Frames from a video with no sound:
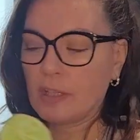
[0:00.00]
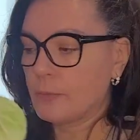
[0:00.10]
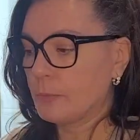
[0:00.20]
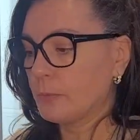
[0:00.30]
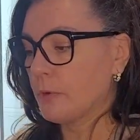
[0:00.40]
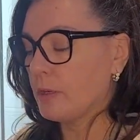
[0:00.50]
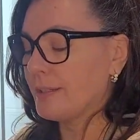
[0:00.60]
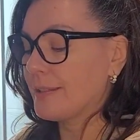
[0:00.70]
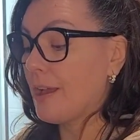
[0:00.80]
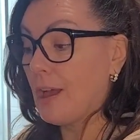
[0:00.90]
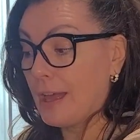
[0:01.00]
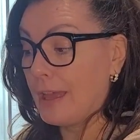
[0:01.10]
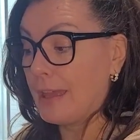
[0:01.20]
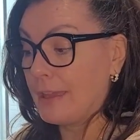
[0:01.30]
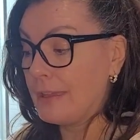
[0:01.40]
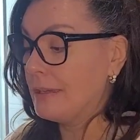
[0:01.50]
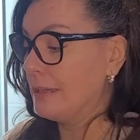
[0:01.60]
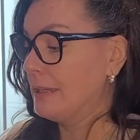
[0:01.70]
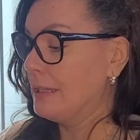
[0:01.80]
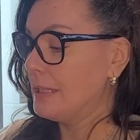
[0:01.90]
less root rot, because I
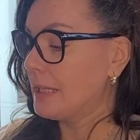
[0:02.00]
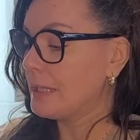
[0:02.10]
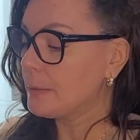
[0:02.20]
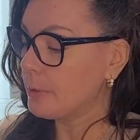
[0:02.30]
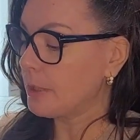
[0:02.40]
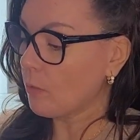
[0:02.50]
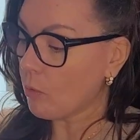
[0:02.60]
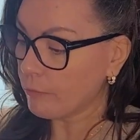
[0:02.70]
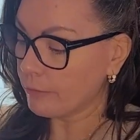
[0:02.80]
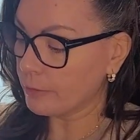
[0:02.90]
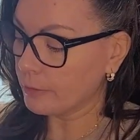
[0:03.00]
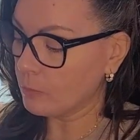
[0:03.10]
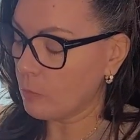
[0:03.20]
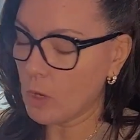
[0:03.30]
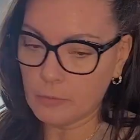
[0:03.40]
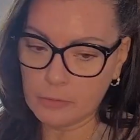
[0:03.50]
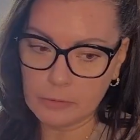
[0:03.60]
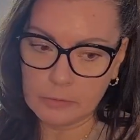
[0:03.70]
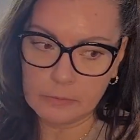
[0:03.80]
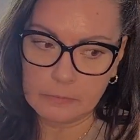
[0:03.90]
tend to be an over waterer.